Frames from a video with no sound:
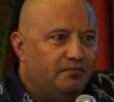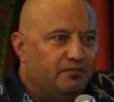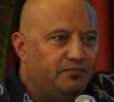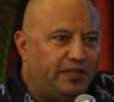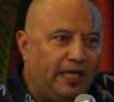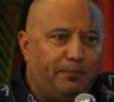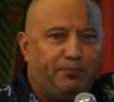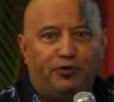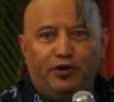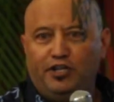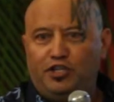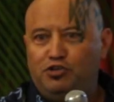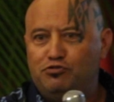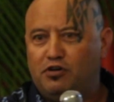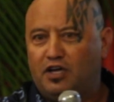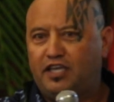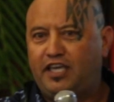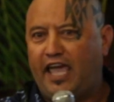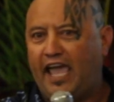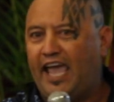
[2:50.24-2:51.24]
deeper into
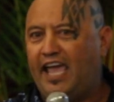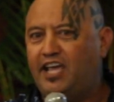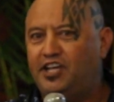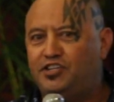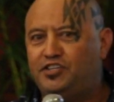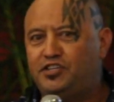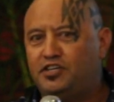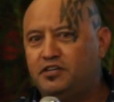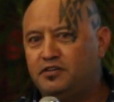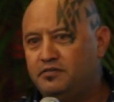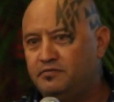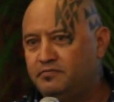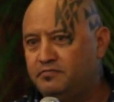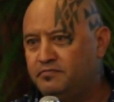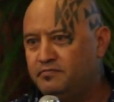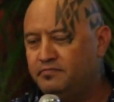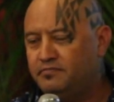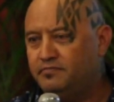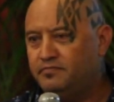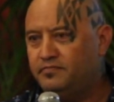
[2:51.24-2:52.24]
a cage.
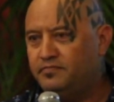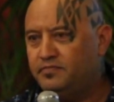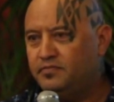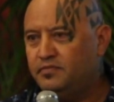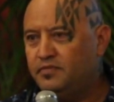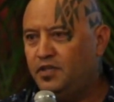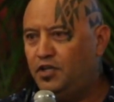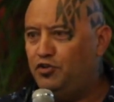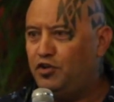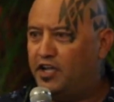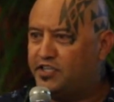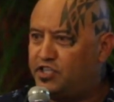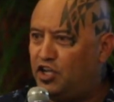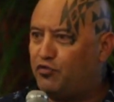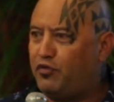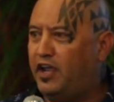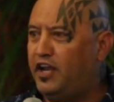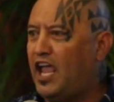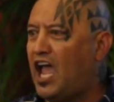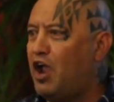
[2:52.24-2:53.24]
You know, as the
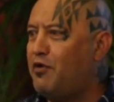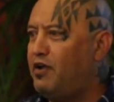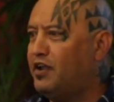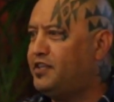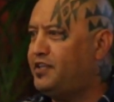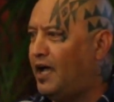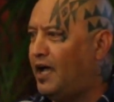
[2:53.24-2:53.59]
great Harriet